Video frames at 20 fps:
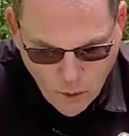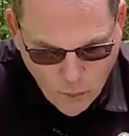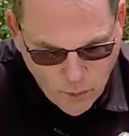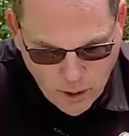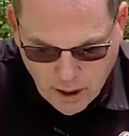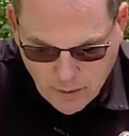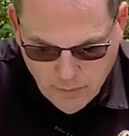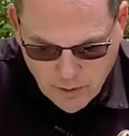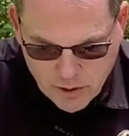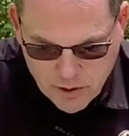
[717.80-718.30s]

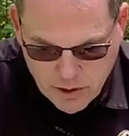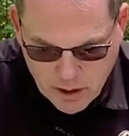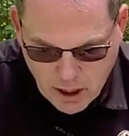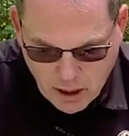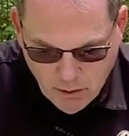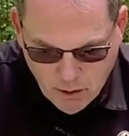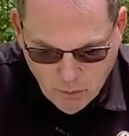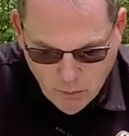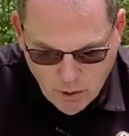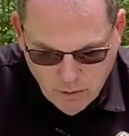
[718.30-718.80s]
Whenever
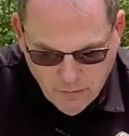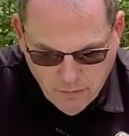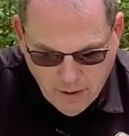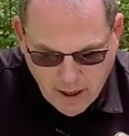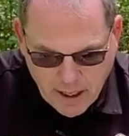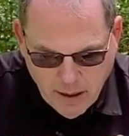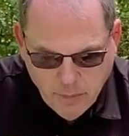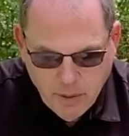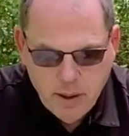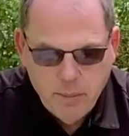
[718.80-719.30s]
Sierra would
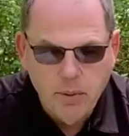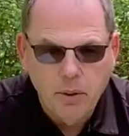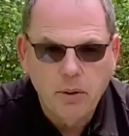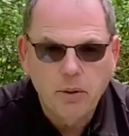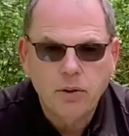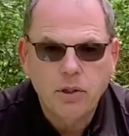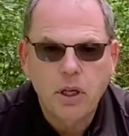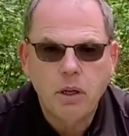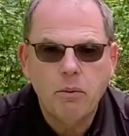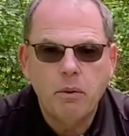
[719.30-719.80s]
find
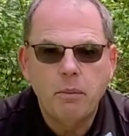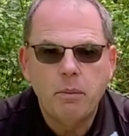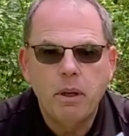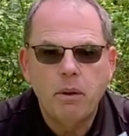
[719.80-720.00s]
people, she would